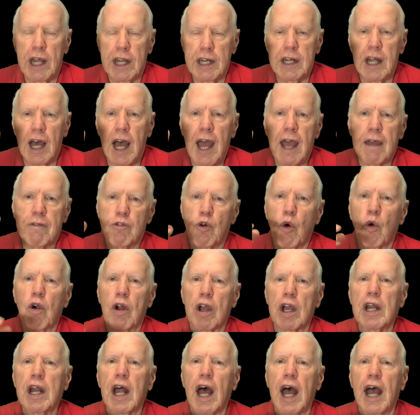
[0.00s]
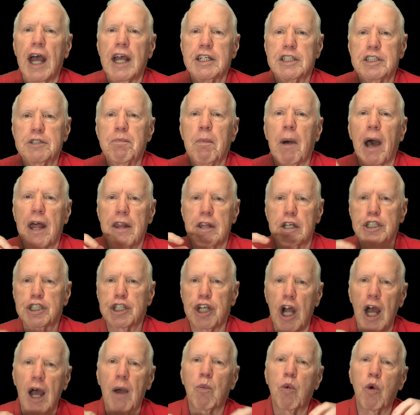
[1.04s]
a dive organized by the
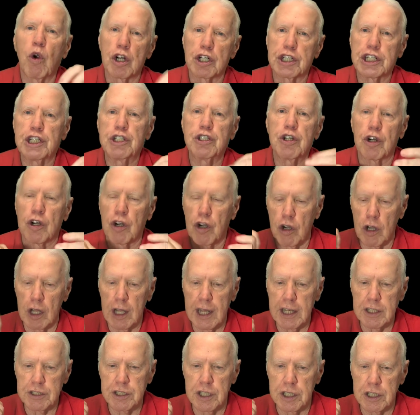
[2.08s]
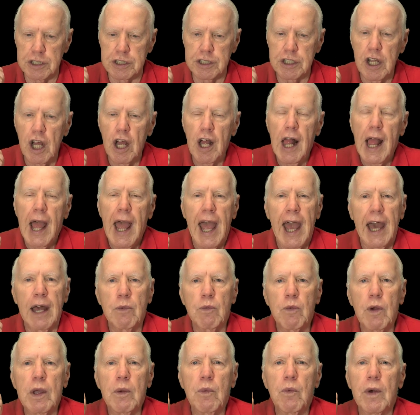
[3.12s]
shop where she took her lessons,
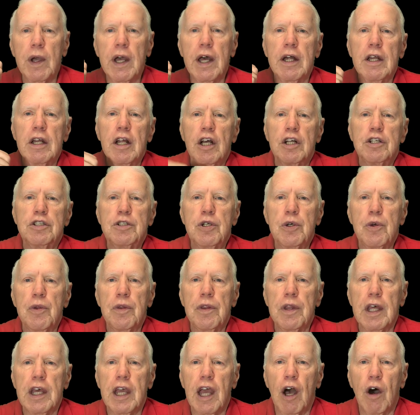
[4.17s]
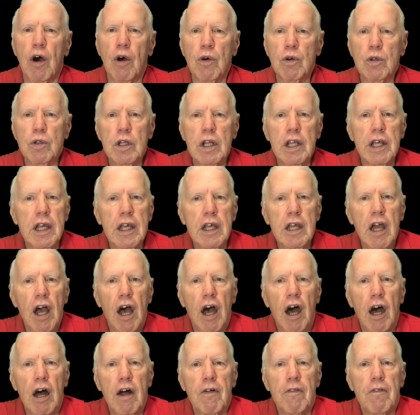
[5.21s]
and we went to the only
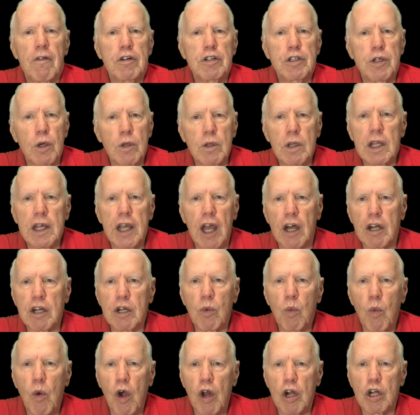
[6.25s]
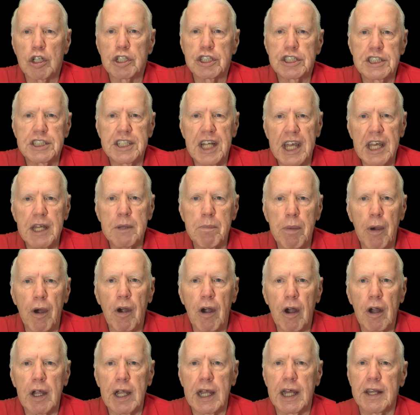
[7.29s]
totally underwater state
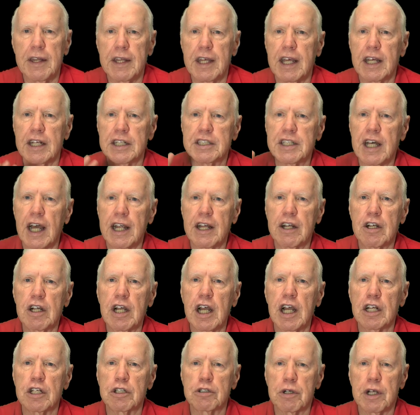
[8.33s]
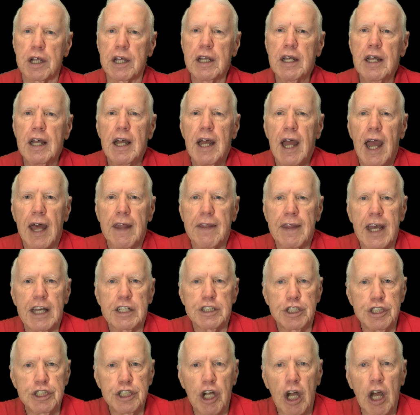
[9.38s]
park in the entire country, and
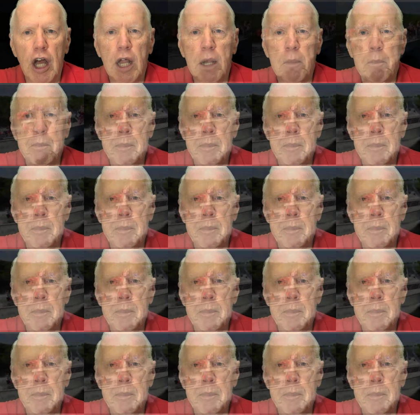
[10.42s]
that's John